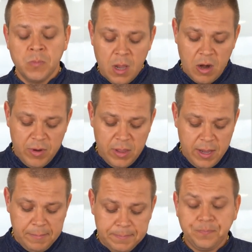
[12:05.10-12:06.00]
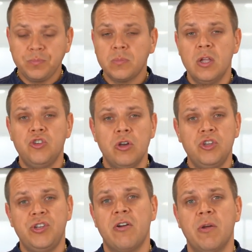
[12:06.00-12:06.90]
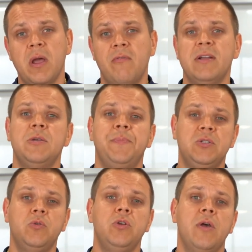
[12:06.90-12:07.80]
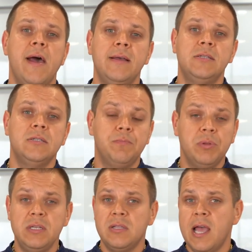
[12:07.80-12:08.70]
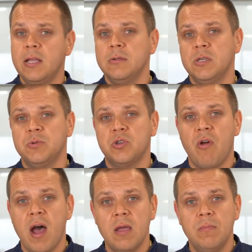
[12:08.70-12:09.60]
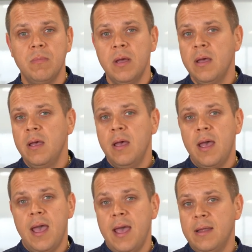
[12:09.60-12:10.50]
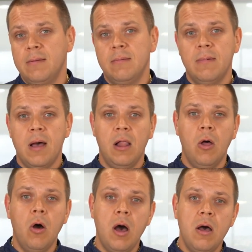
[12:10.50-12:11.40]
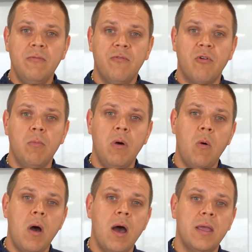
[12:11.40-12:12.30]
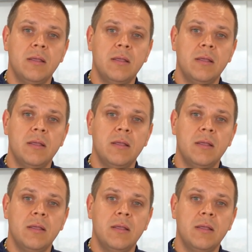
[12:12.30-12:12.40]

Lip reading: I really enjoy sharing my recipes with you guys. Please like and subscribe, and aloha from Hawaii.